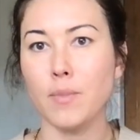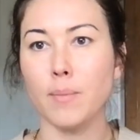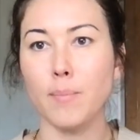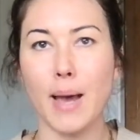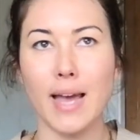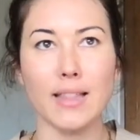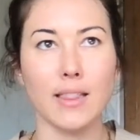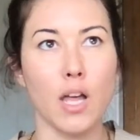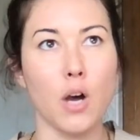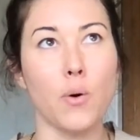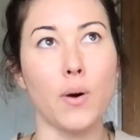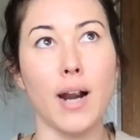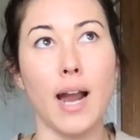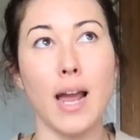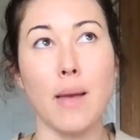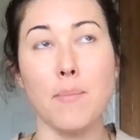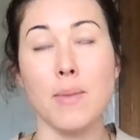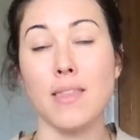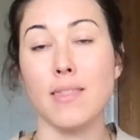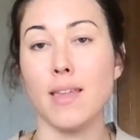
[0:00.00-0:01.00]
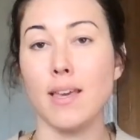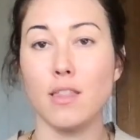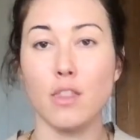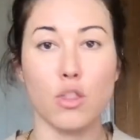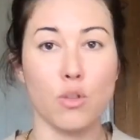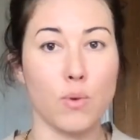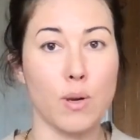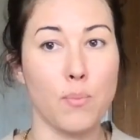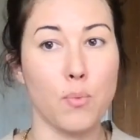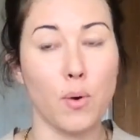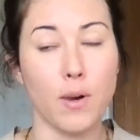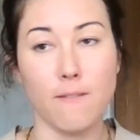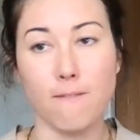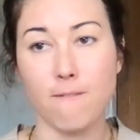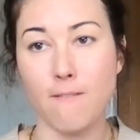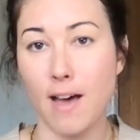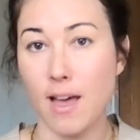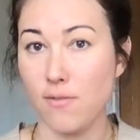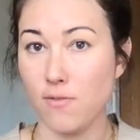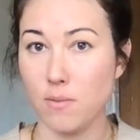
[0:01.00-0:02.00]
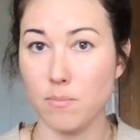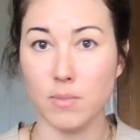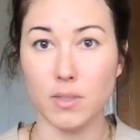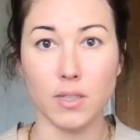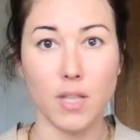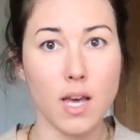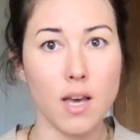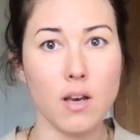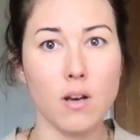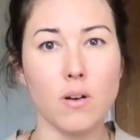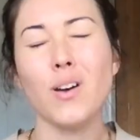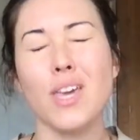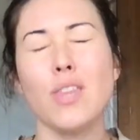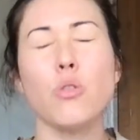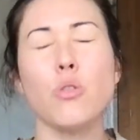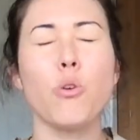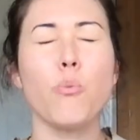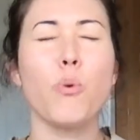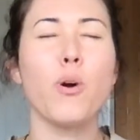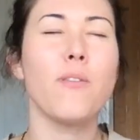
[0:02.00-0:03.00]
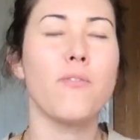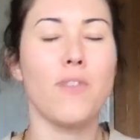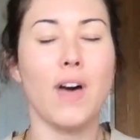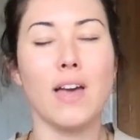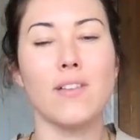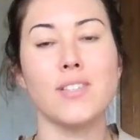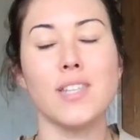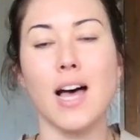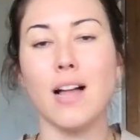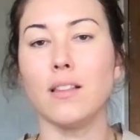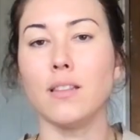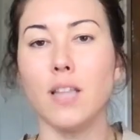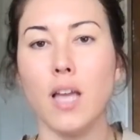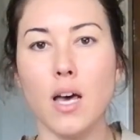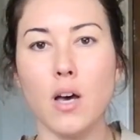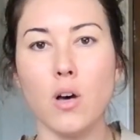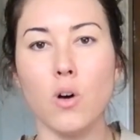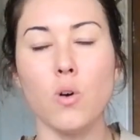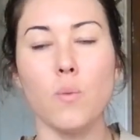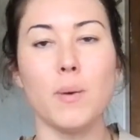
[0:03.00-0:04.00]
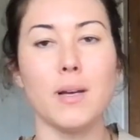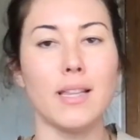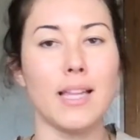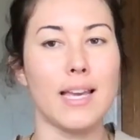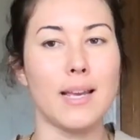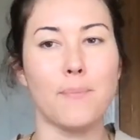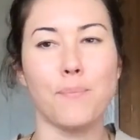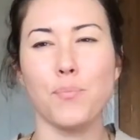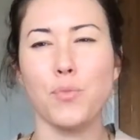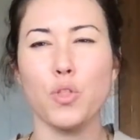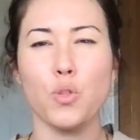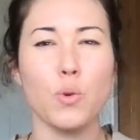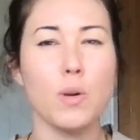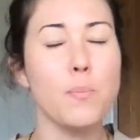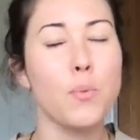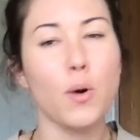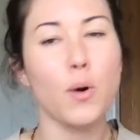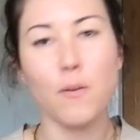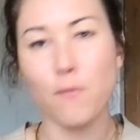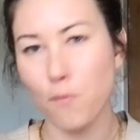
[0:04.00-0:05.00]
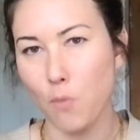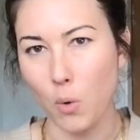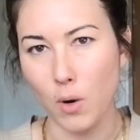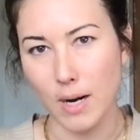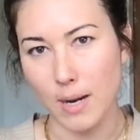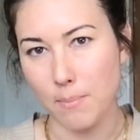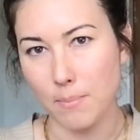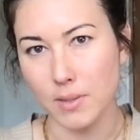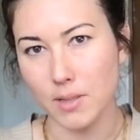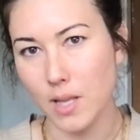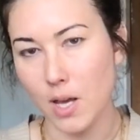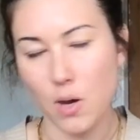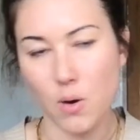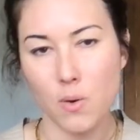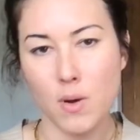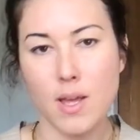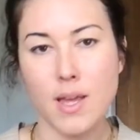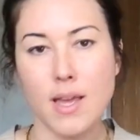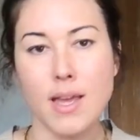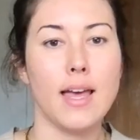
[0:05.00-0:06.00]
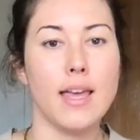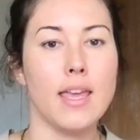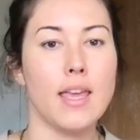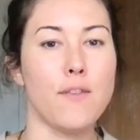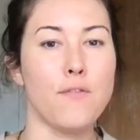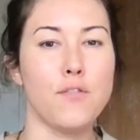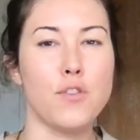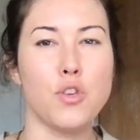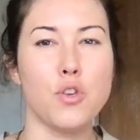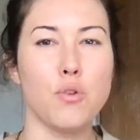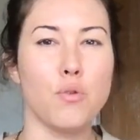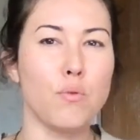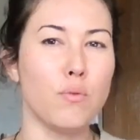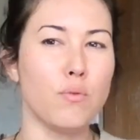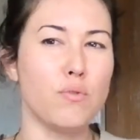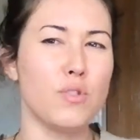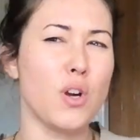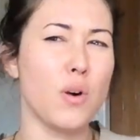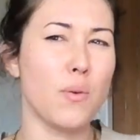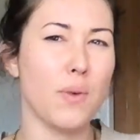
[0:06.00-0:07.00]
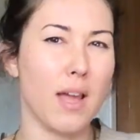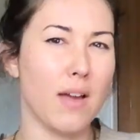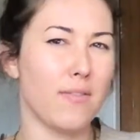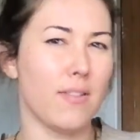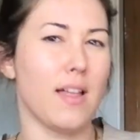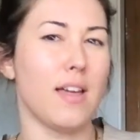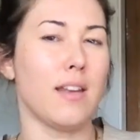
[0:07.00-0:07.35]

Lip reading: By lower, I mean like 3.5 and below. Okay, 3.5 is not low, but like 3.4 and below. If you don't have a lot